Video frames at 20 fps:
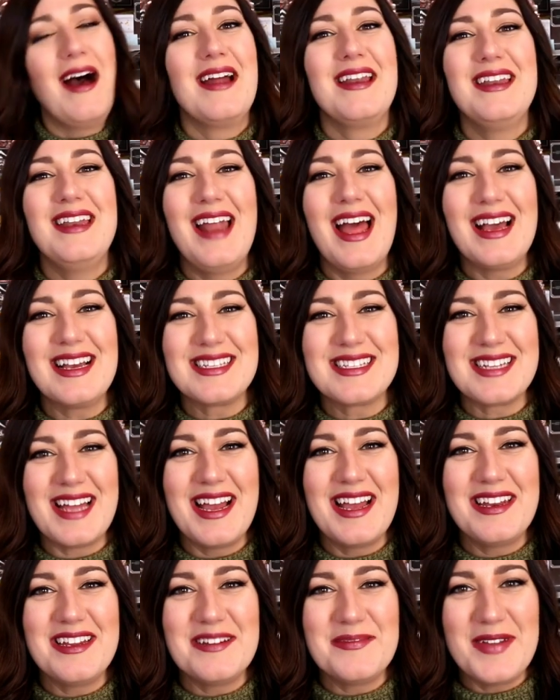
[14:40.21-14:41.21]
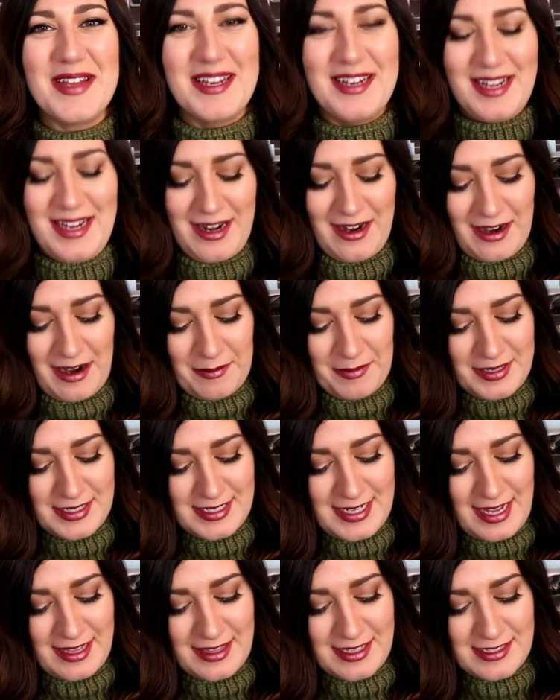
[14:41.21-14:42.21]
Next item in here, I'm going
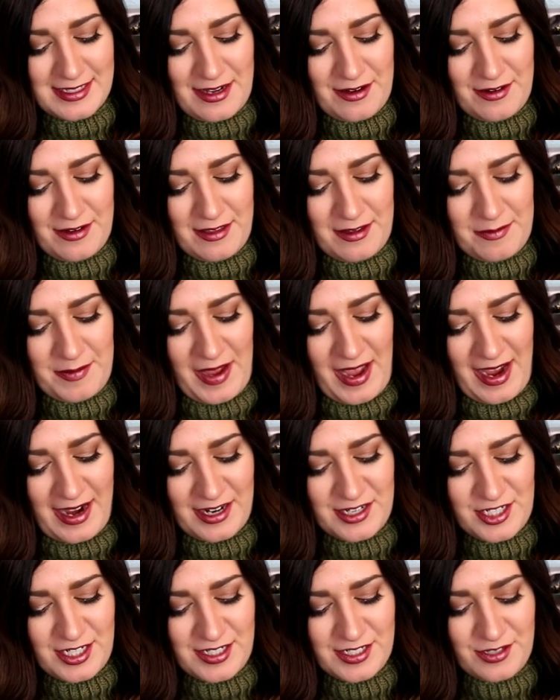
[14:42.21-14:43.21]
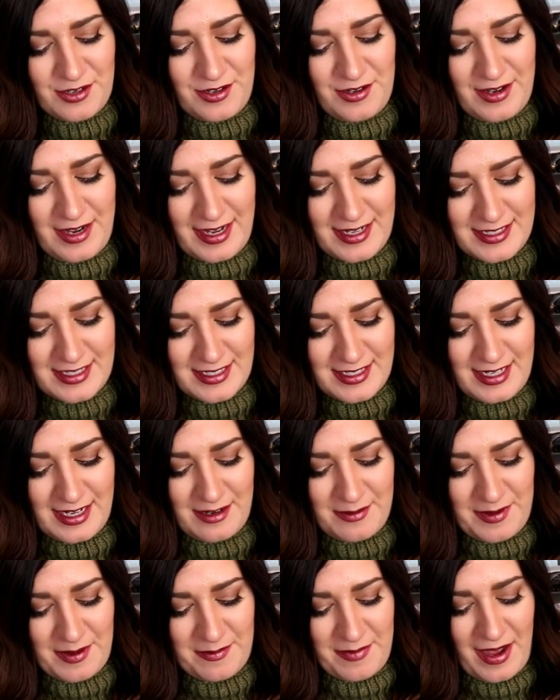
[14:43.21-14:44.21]
to take this out of the packaging so you guys can see it
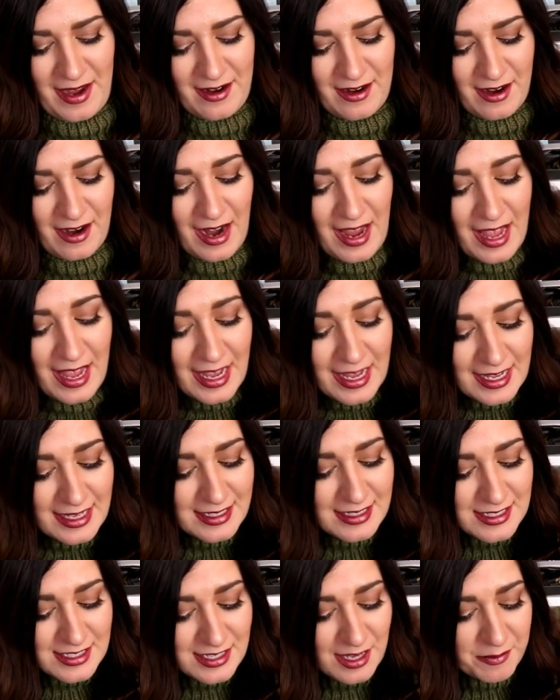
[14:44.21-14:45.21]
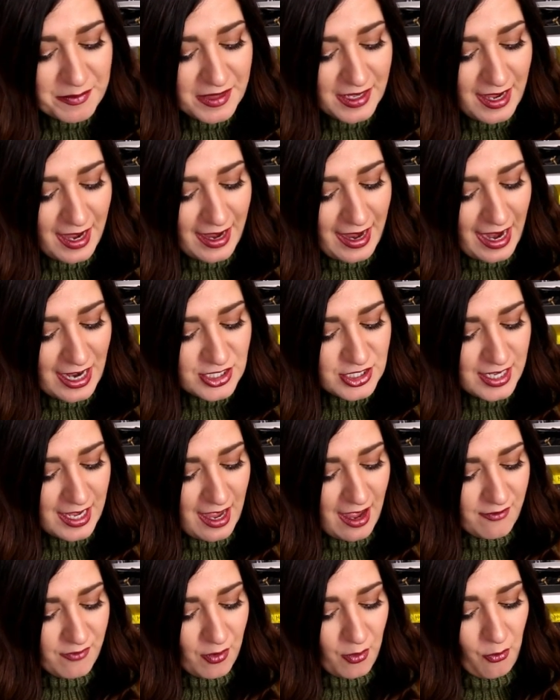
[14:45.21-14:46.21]
a bit better, is something I actually
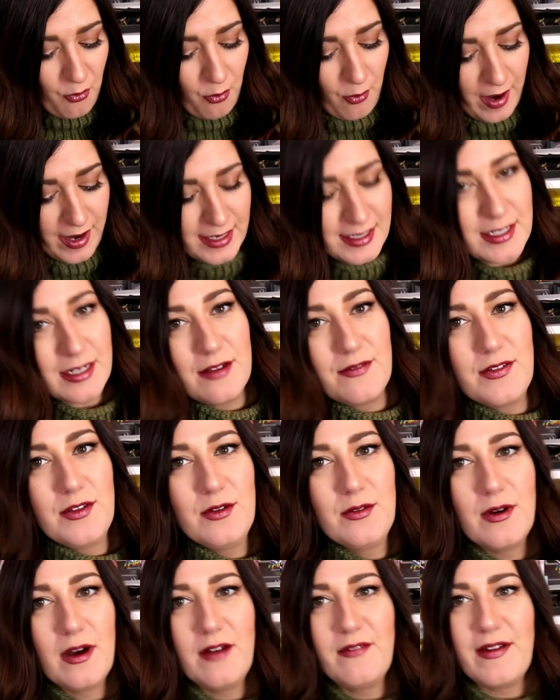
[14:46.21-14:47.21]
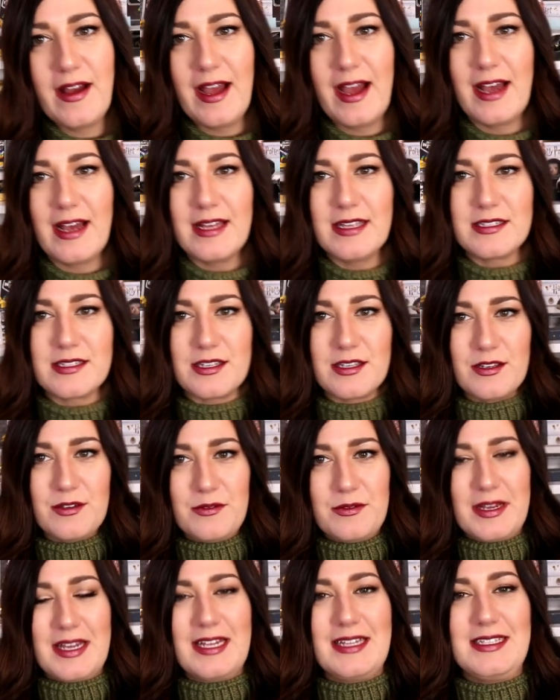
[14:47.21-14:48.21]
have quite a few of as
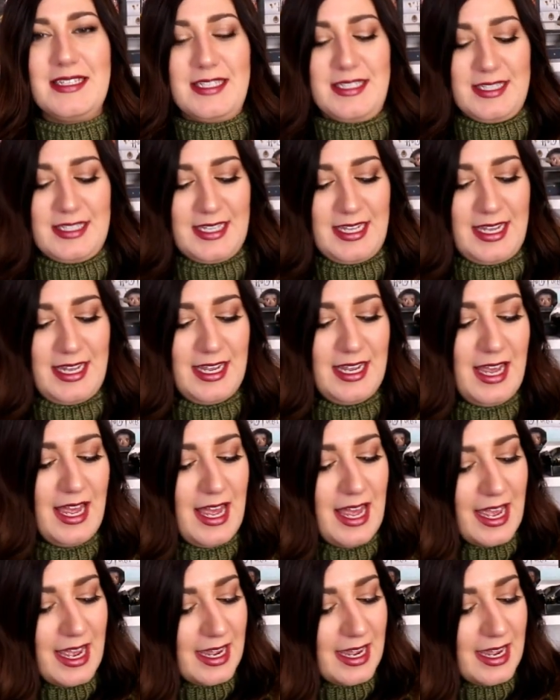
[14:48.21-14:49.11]
you can see.